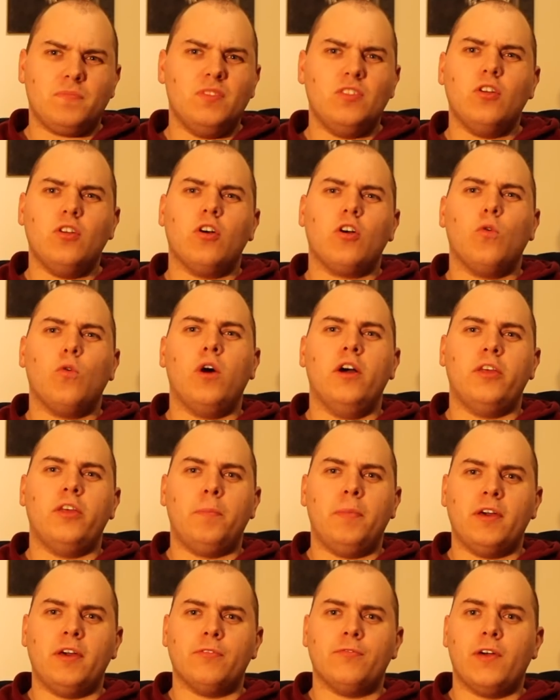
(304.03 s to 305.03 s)
not quite a
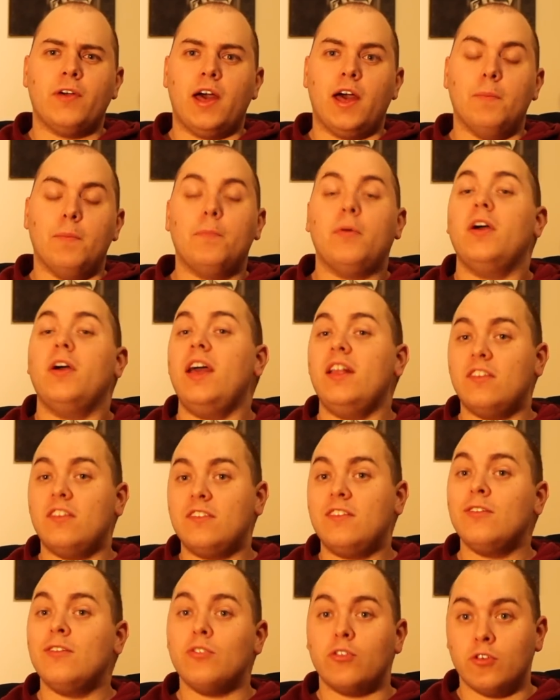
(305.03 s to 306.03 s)
big fan, but it's
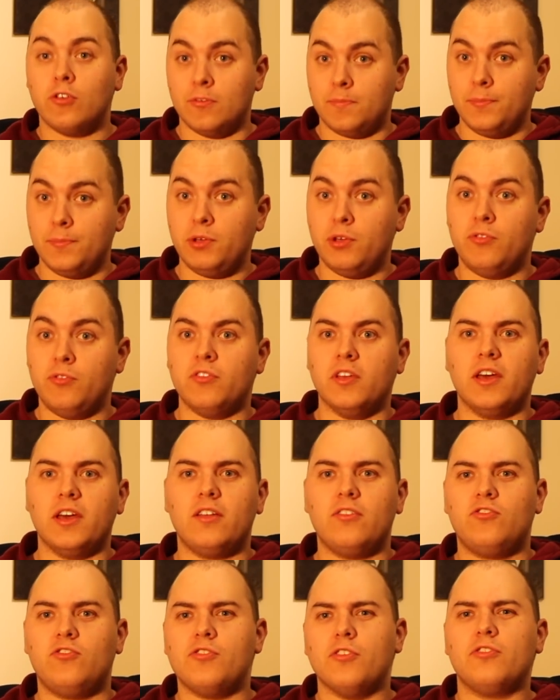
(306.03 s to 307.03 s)
still good music.
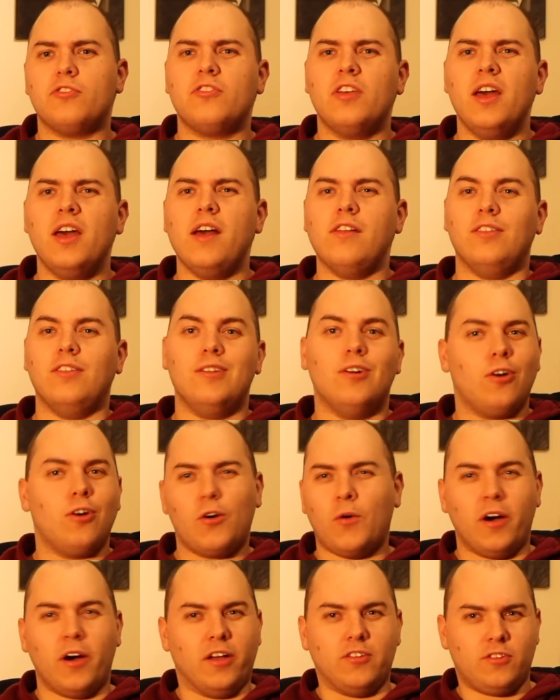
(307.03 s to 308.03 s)
It's just not
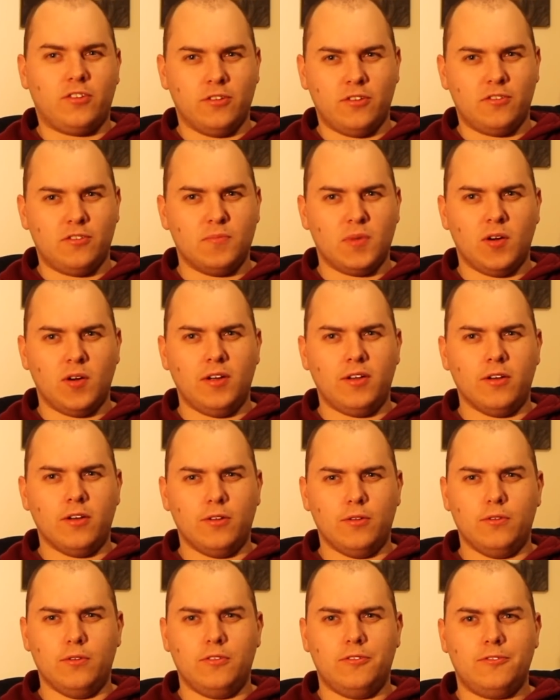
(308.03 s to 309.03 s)
quite as good as Murray
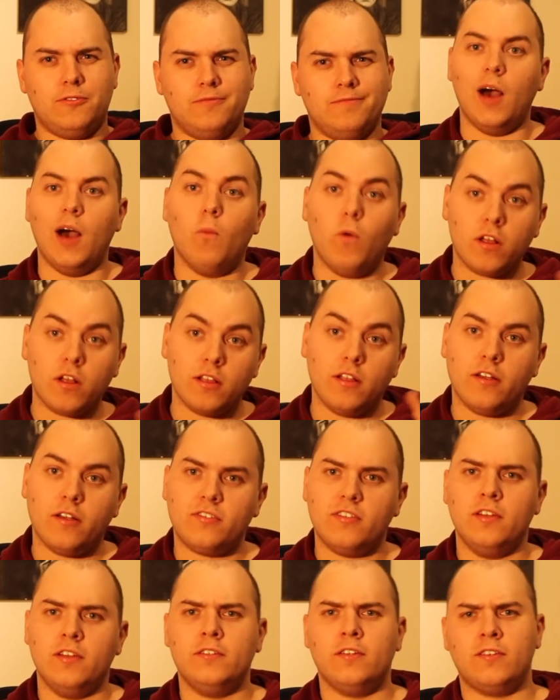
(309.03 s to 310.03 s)
Gold's. And one
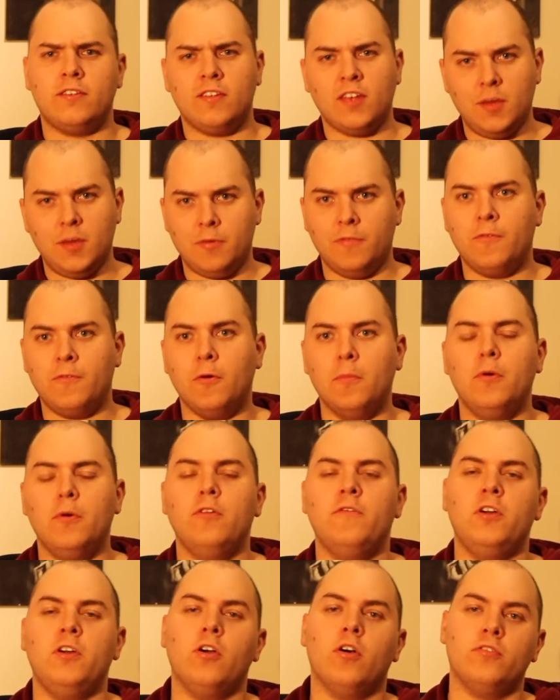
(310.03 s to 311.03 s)
last thing to say before
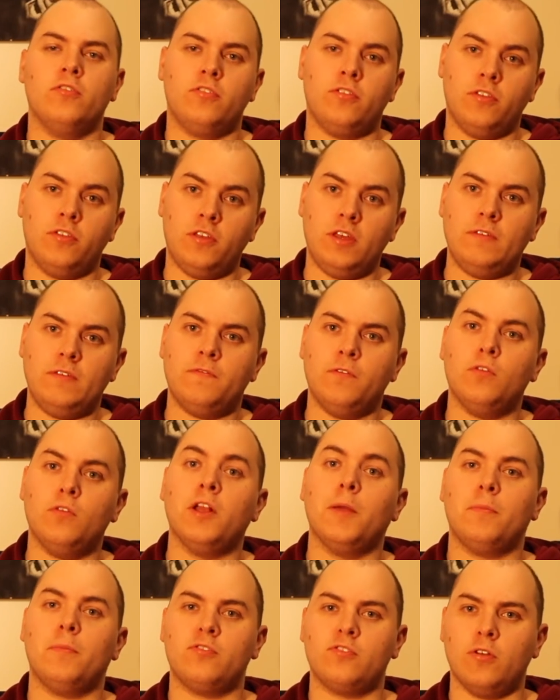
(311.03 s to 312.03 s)
moving on to the
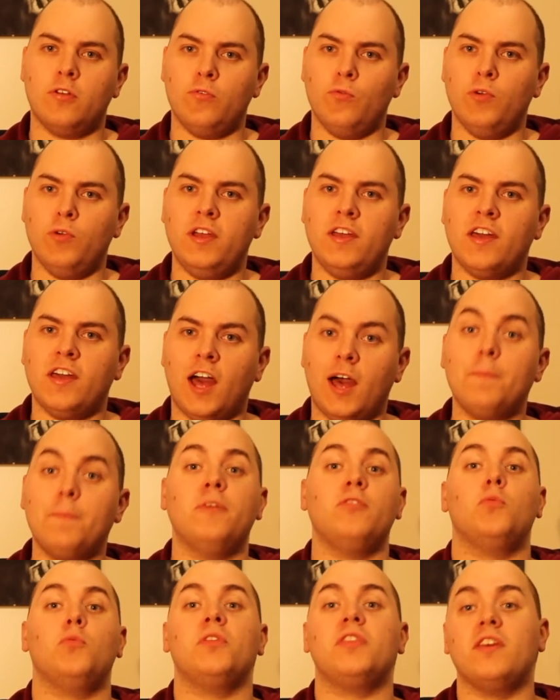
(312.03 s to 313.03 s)
full episode recap
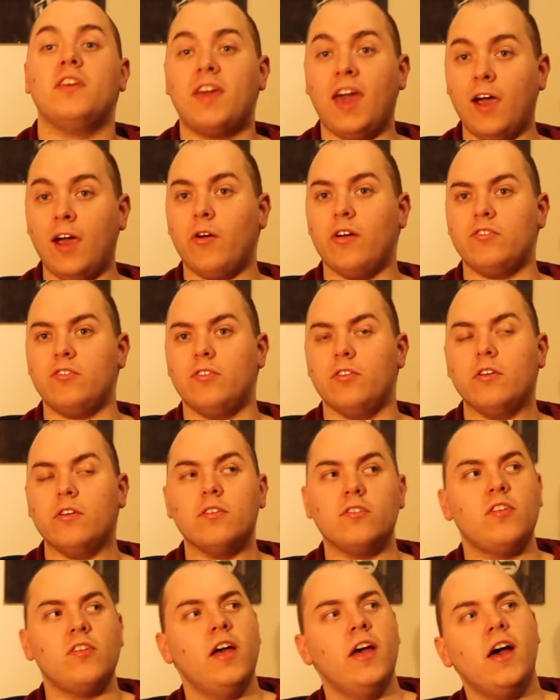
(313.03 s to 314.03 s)
is with the
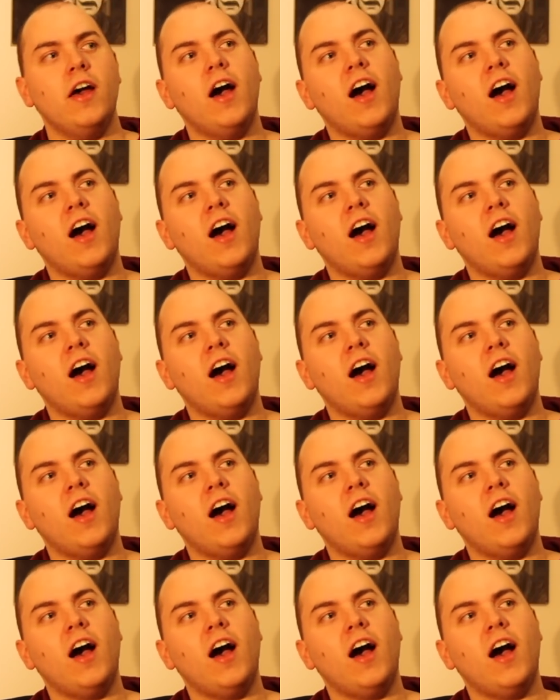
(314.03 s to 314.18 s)
characters.